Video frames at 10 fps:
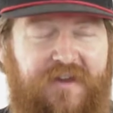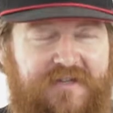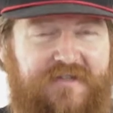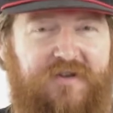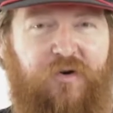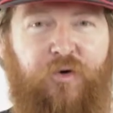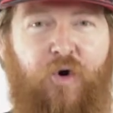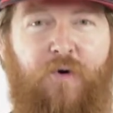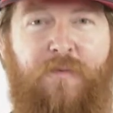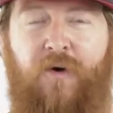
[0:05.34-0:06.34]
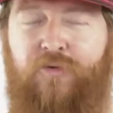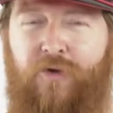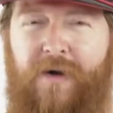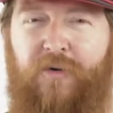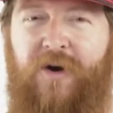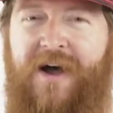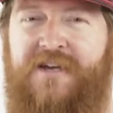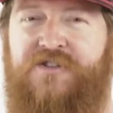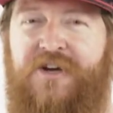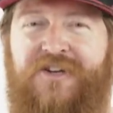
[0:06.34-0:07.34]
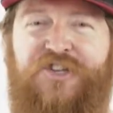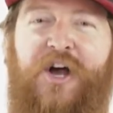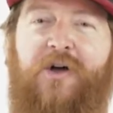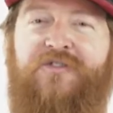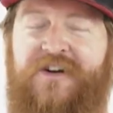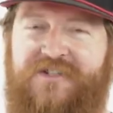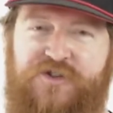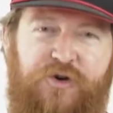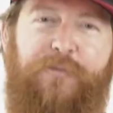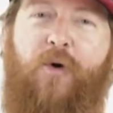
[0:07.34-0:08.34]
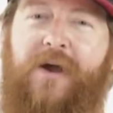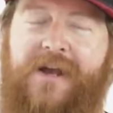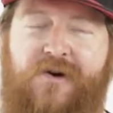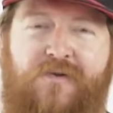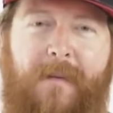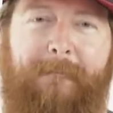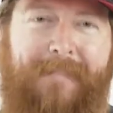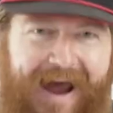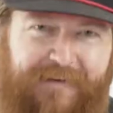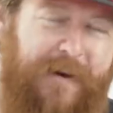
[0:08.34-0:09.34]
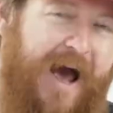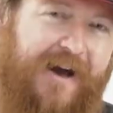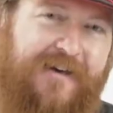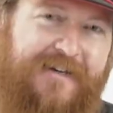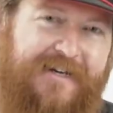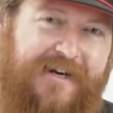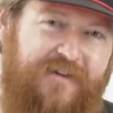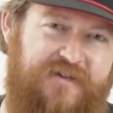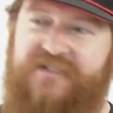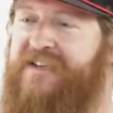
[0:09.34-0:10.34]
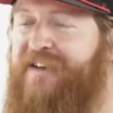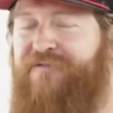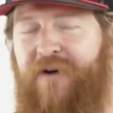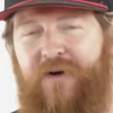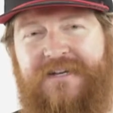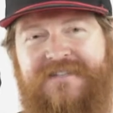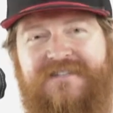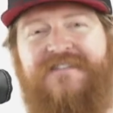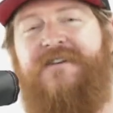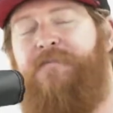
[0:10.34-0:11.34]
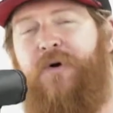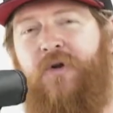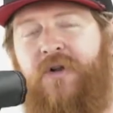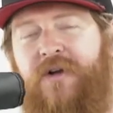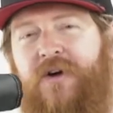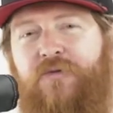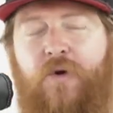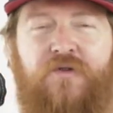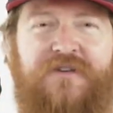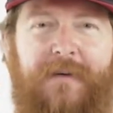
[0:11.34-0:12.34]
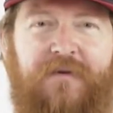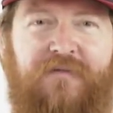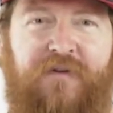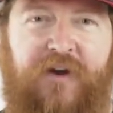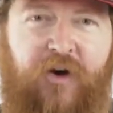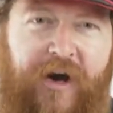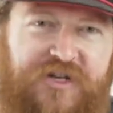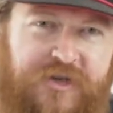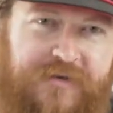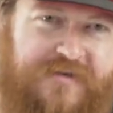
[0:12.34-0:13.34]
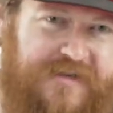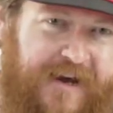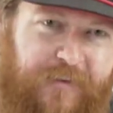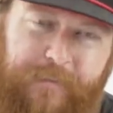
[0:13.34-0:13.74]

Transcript: this is a Chrome rubberized Yalta 2.0 backpack. This is a very simple roll top configuration style